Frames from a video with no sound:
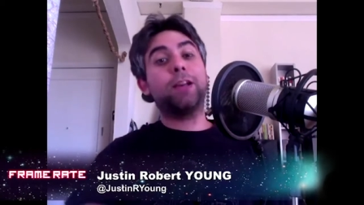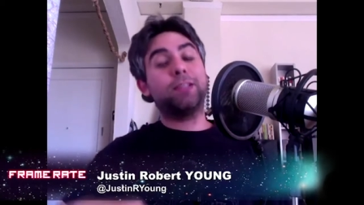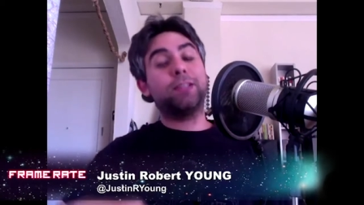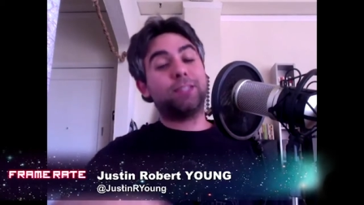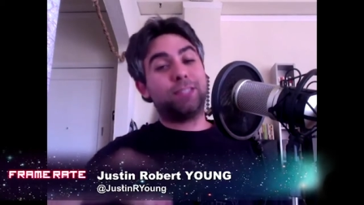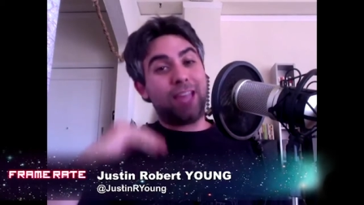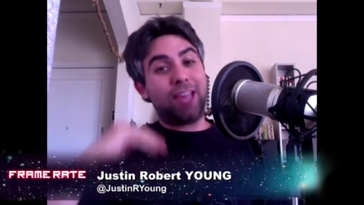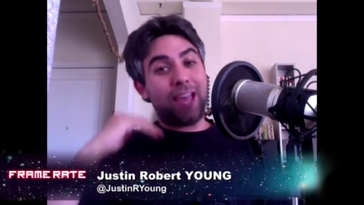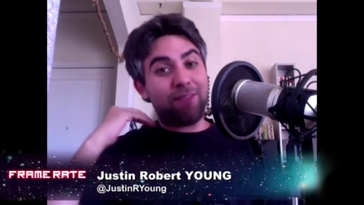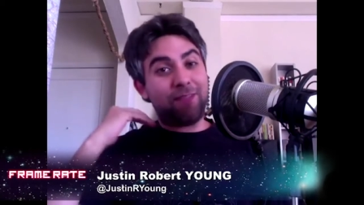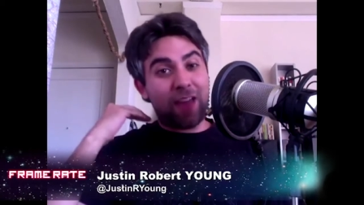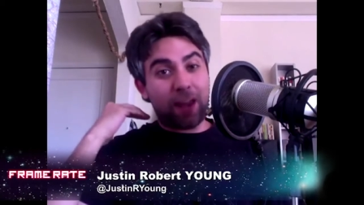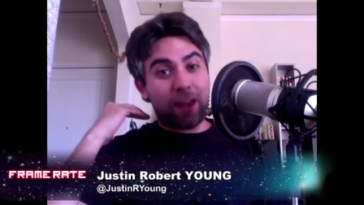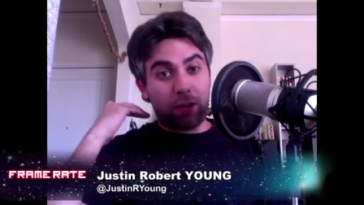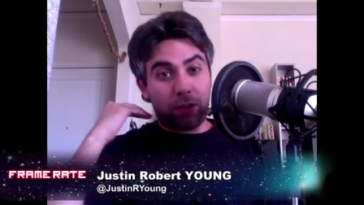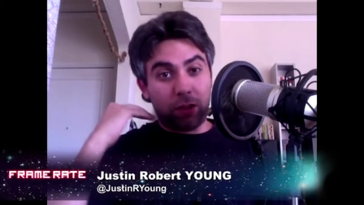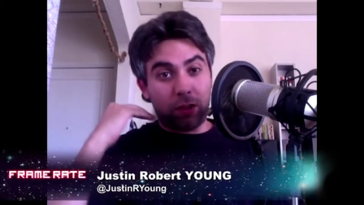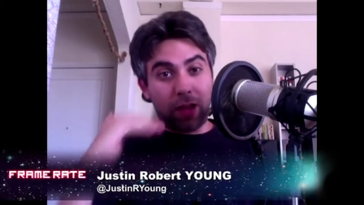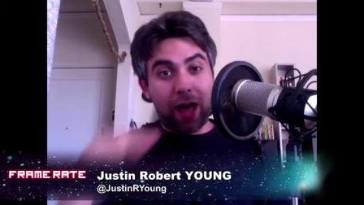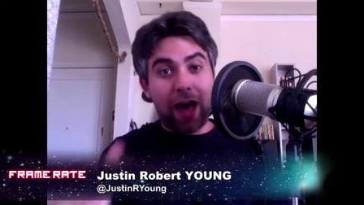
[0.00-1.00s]
because they've
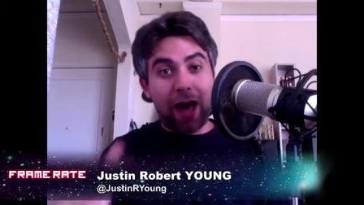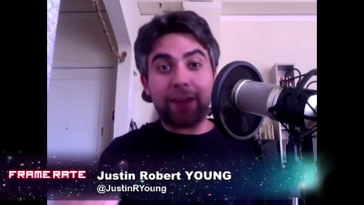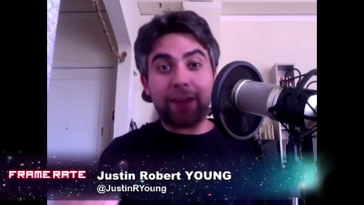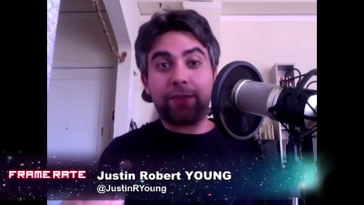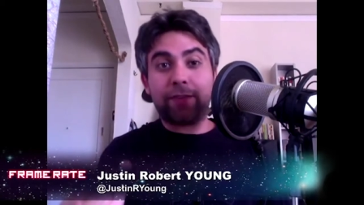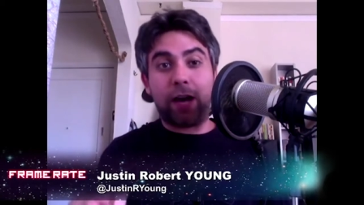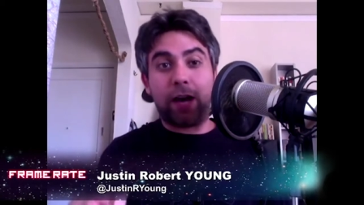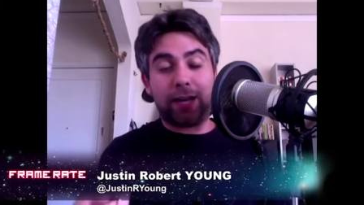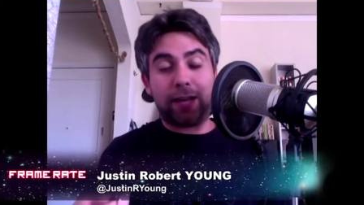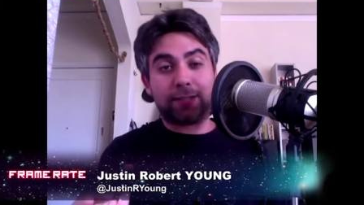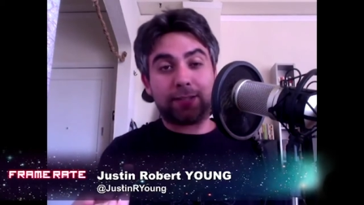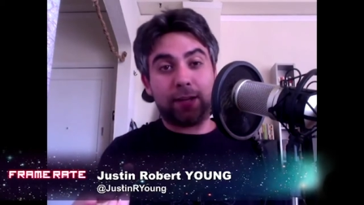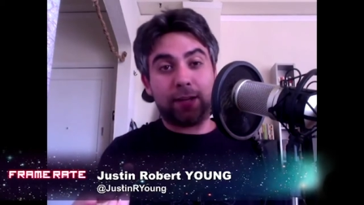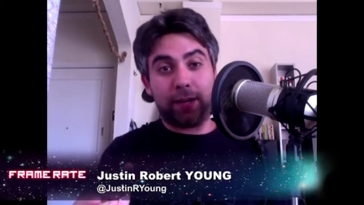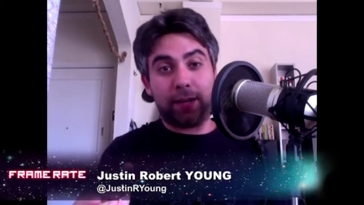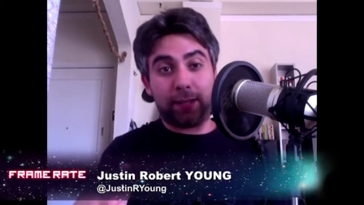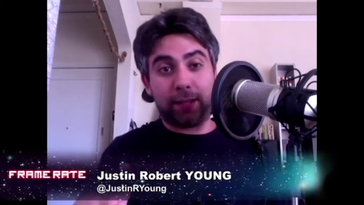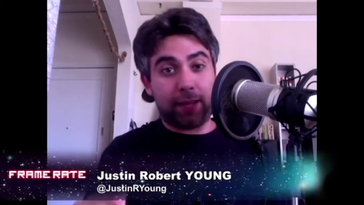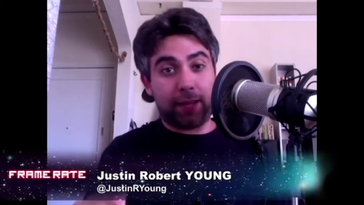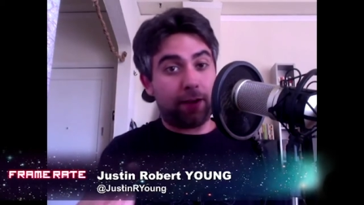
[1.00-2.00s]
had a lot of cost
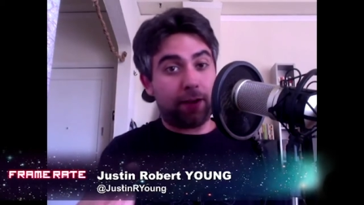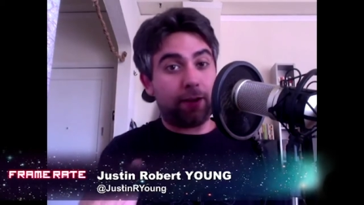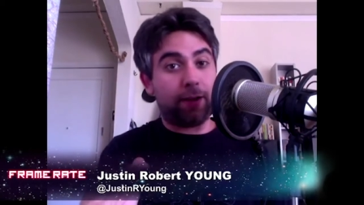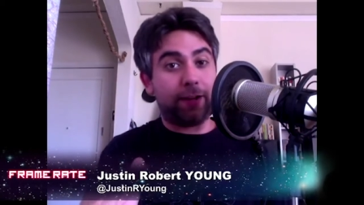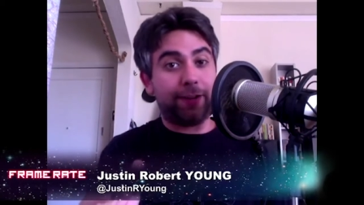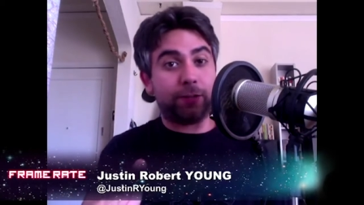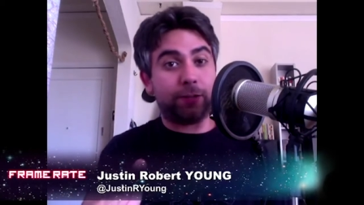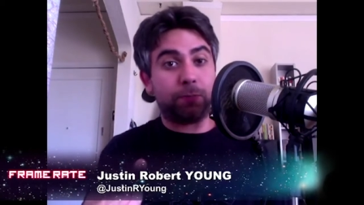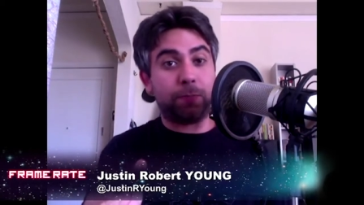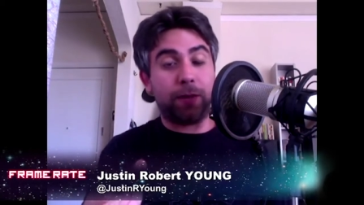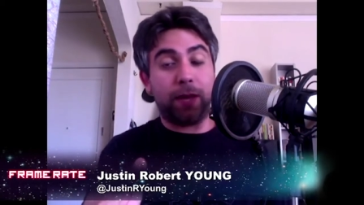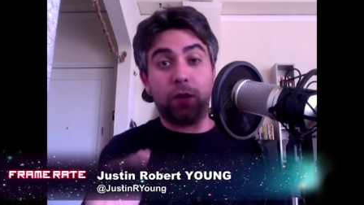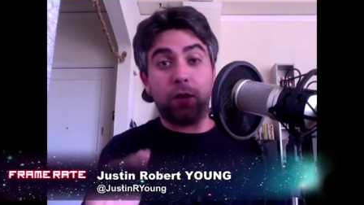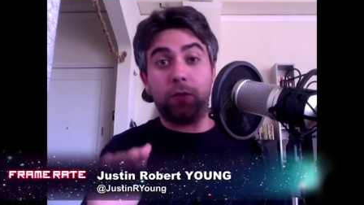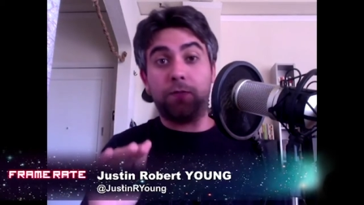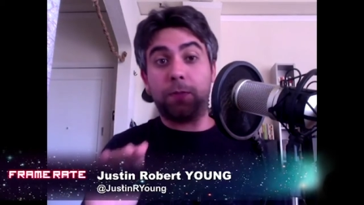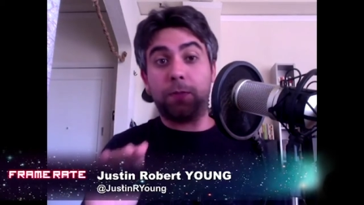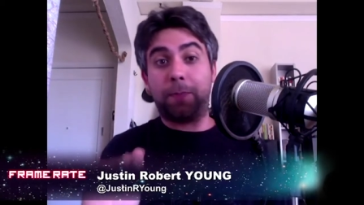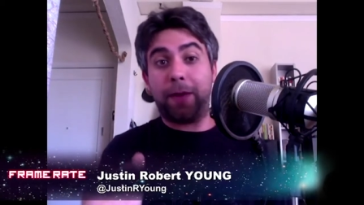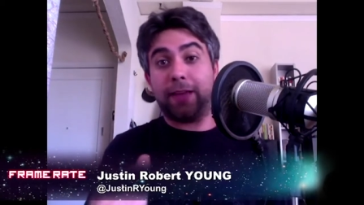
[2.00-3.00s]
cutting there at ESPN
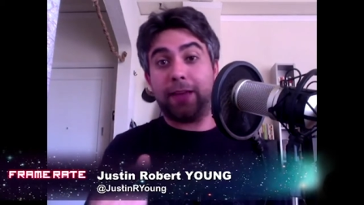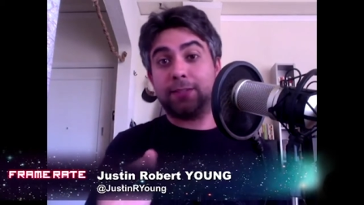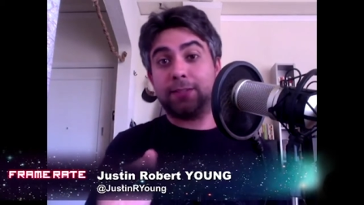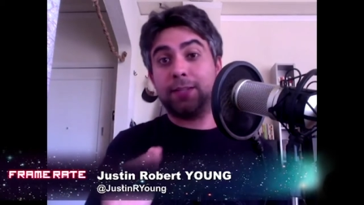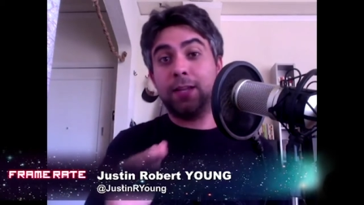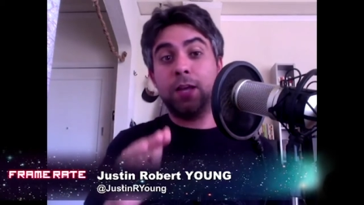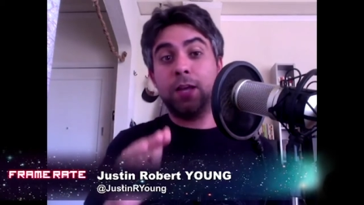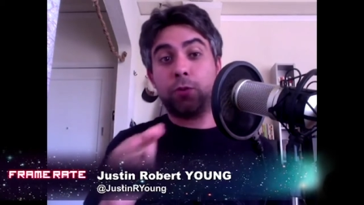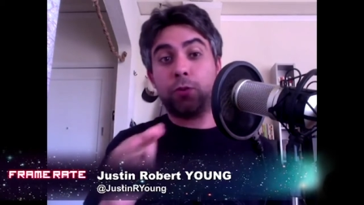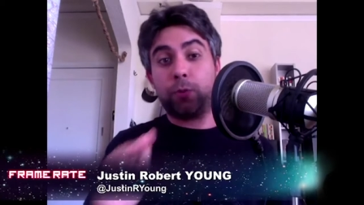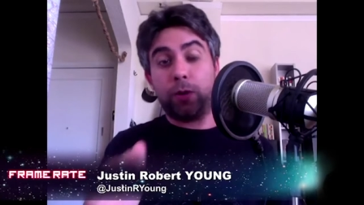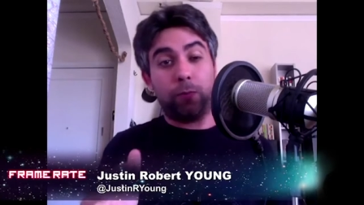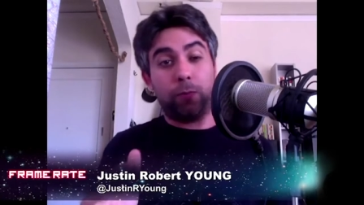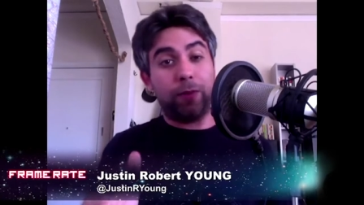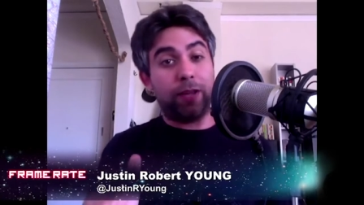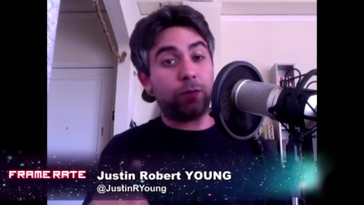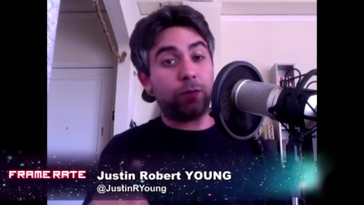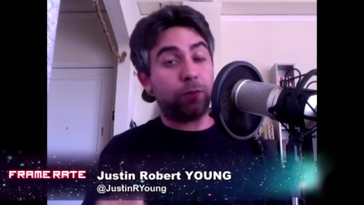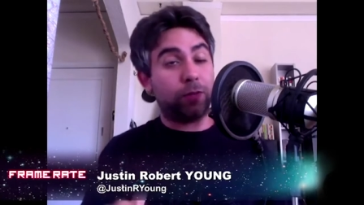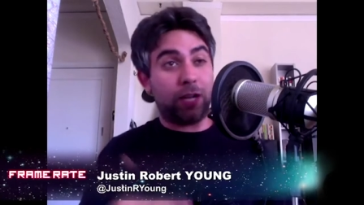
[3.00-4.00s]
over the past three
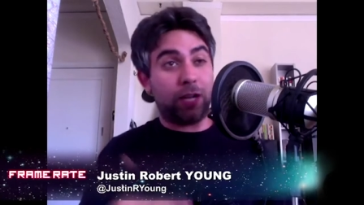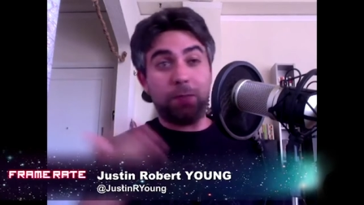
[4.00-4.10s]
weeks.